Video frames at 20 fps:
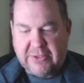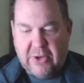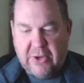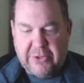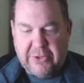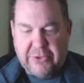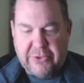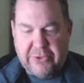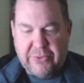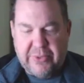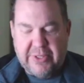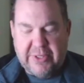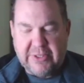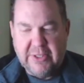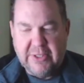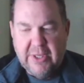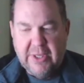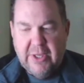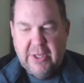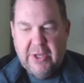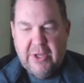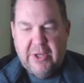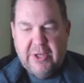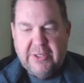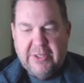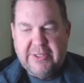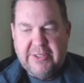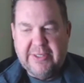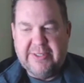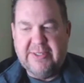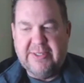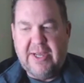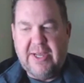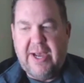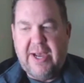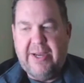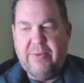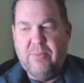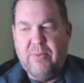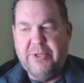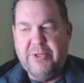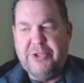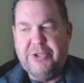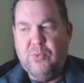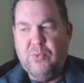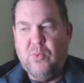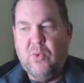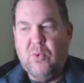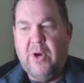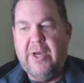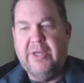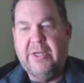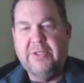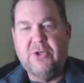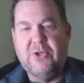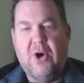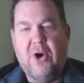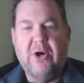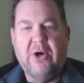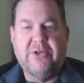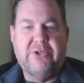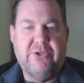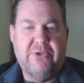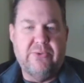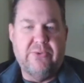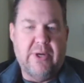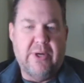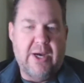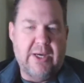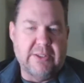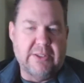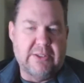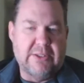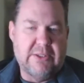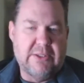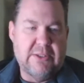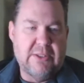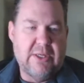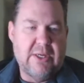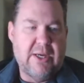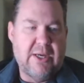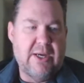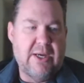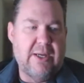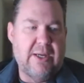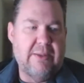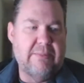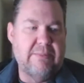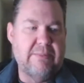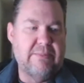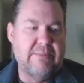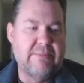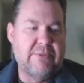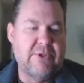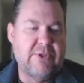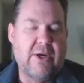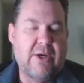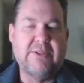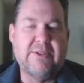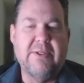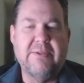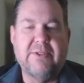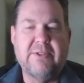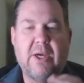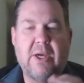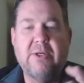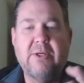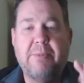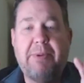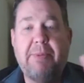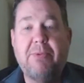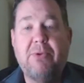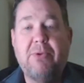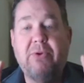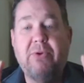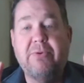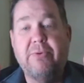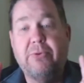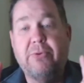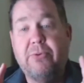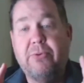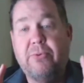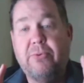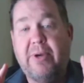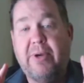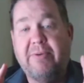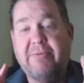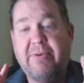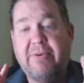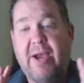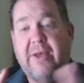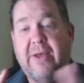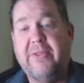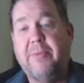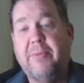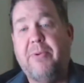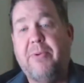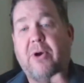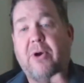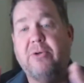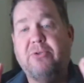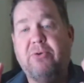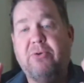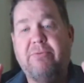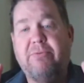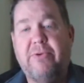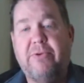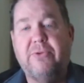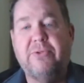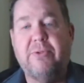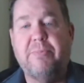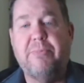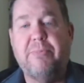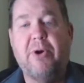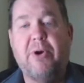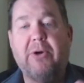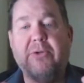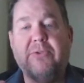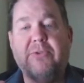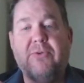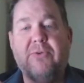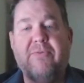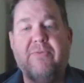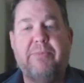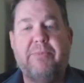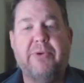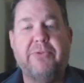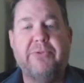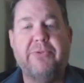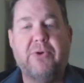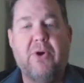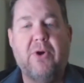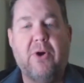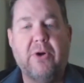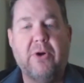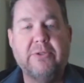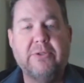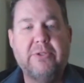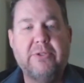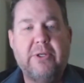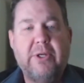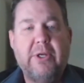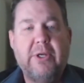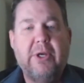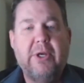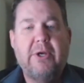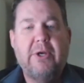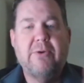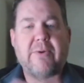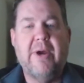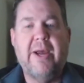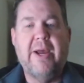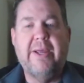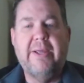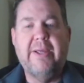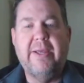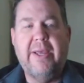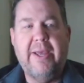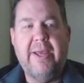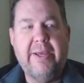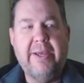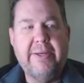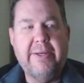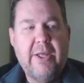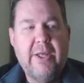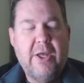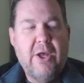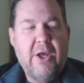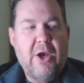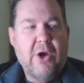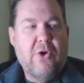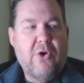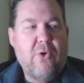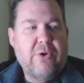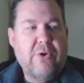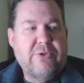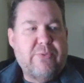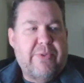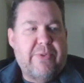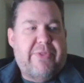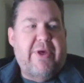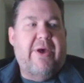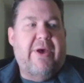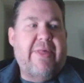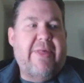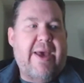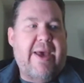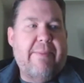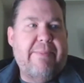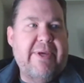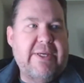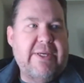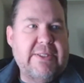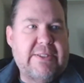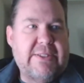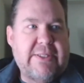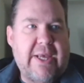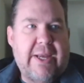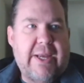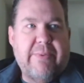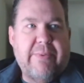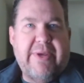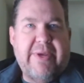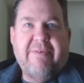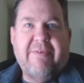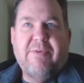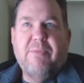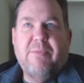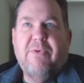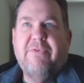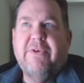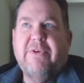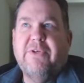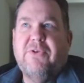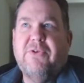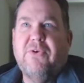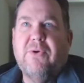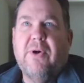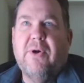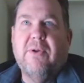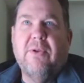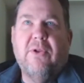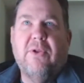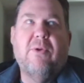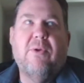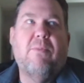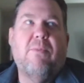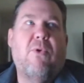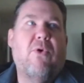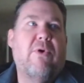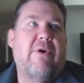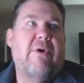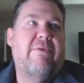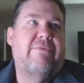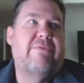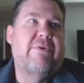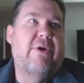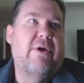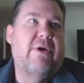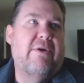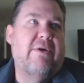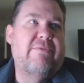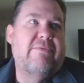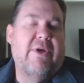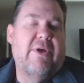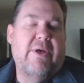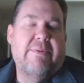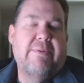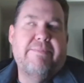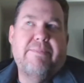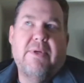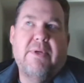going to do this, decide what you want, talk to us, talk to people who have got the parts, who have used the parts, who have built the cars, right? And of course, with all that being said, we have to move into a little more of a